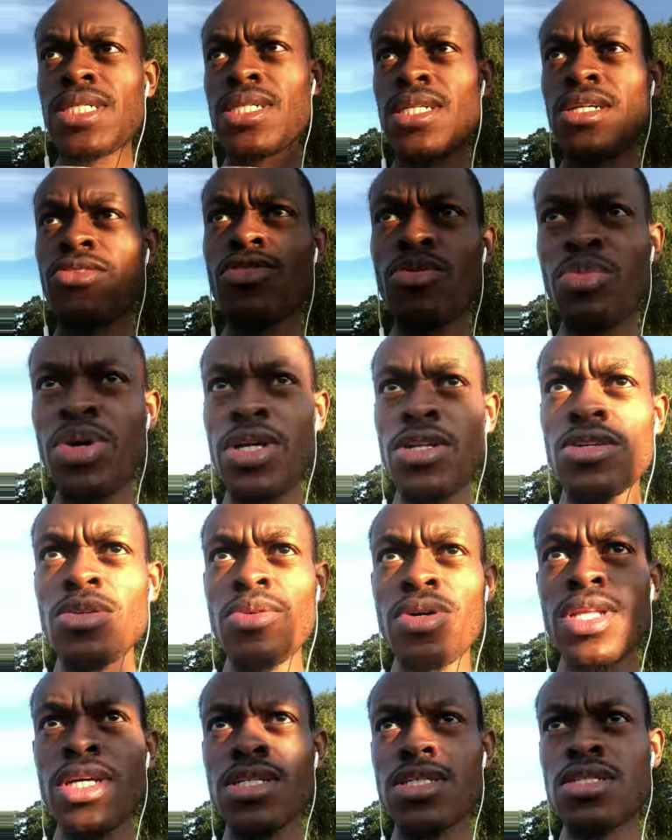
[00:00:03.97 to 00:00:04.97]
Even me
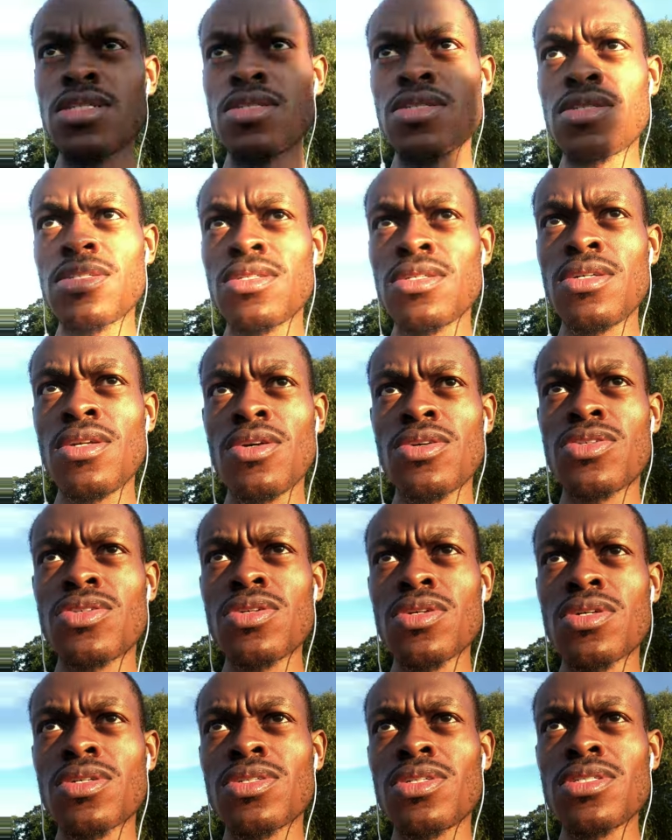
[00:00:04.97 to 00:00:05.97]
doing this, you know,
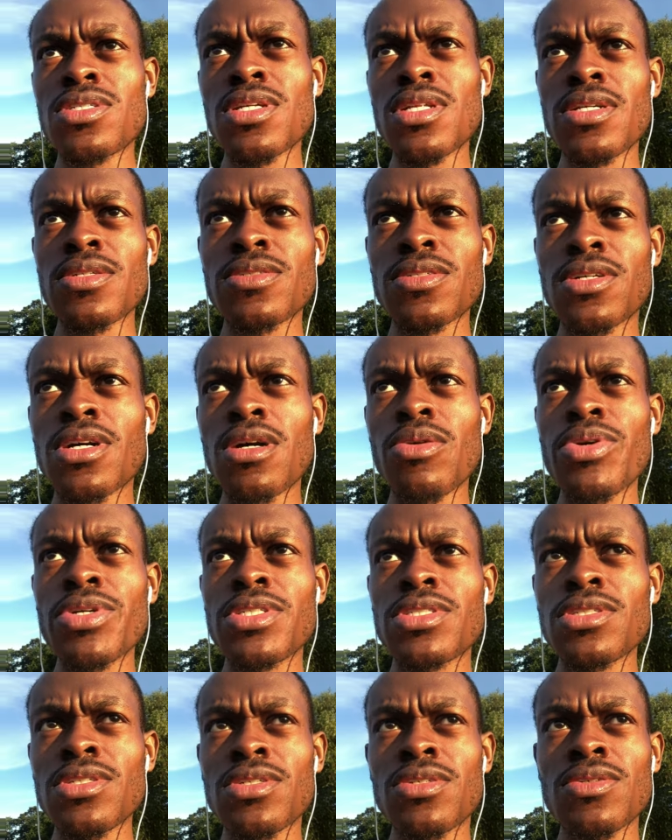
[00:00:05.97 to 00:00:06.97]
took just a little
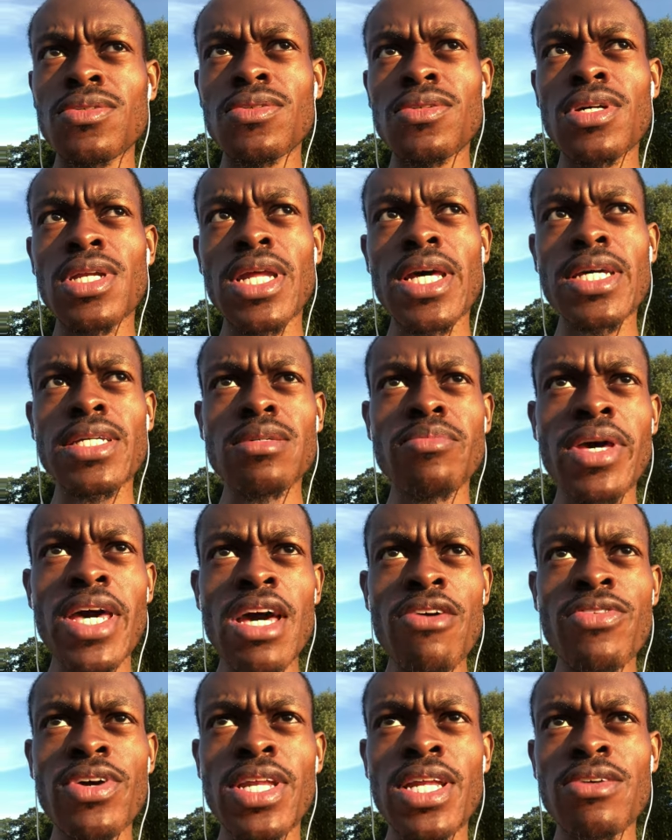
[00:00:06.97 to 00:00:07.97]
courage to do. Not like some
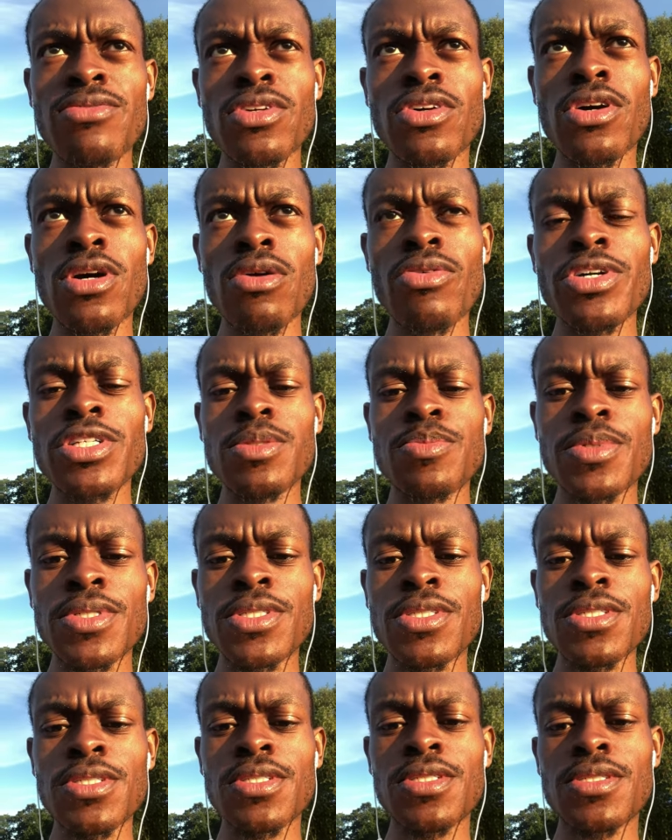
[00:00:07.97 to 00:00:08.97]
heavy level courage, but
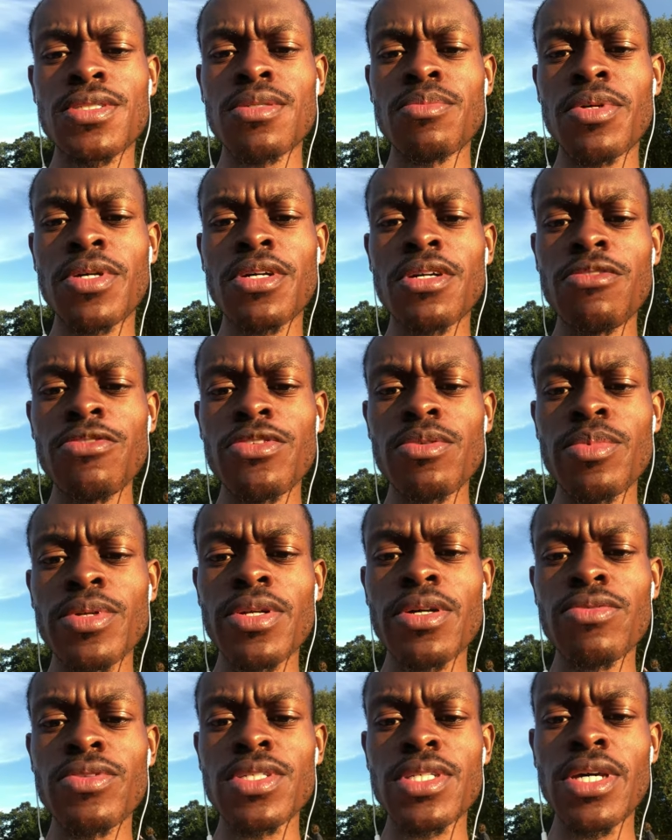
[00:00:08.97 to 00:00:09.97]
just to be comfortable
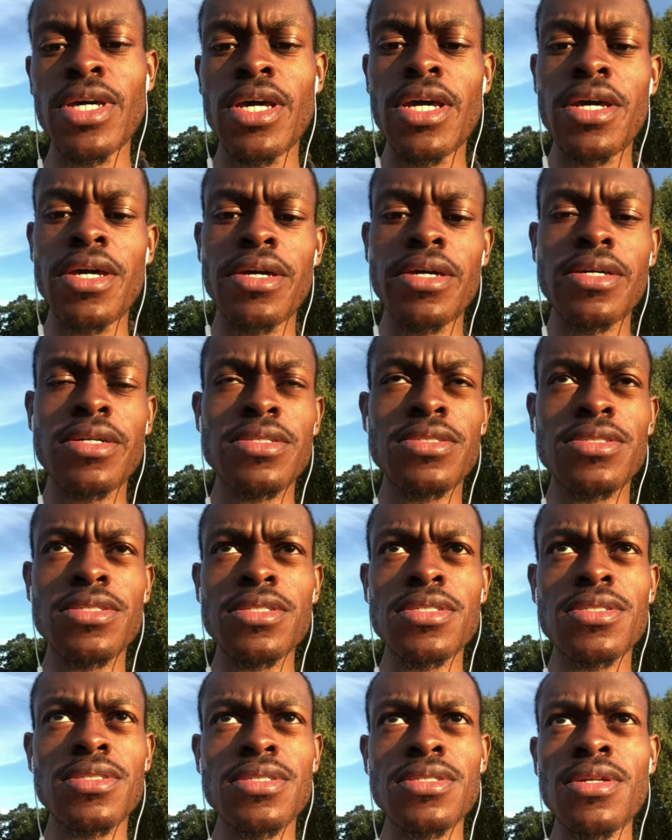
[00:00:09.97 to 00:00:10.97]
enough to say, hey, it's
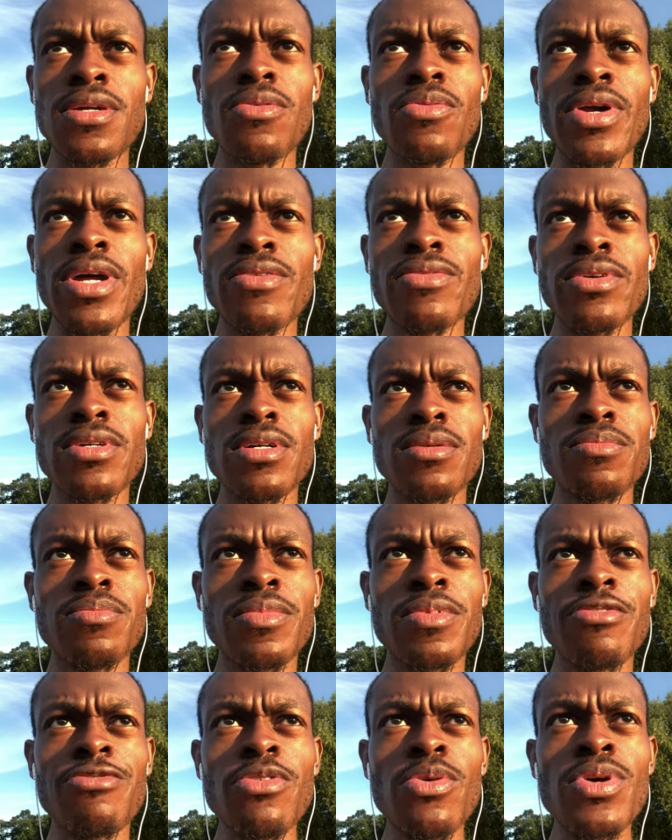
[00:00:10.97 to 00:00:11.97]
just, you know, whatever.
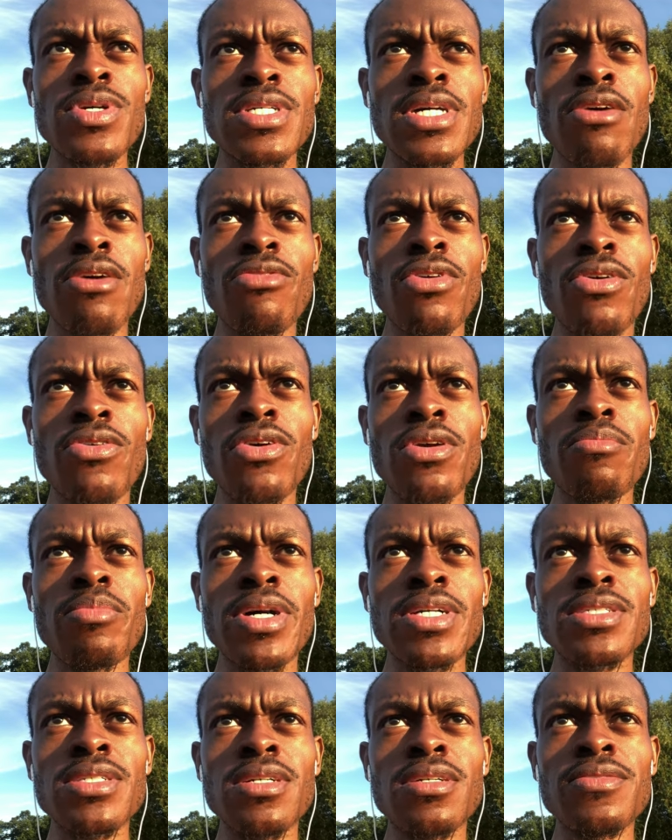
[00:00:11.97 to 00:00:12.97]
My phone is out recording
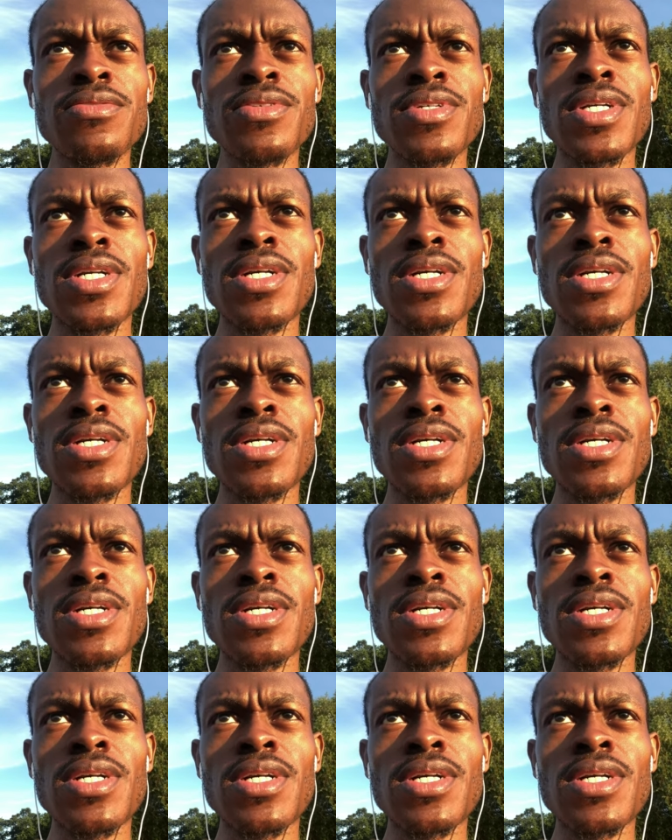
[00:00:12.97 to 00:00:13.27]
myself.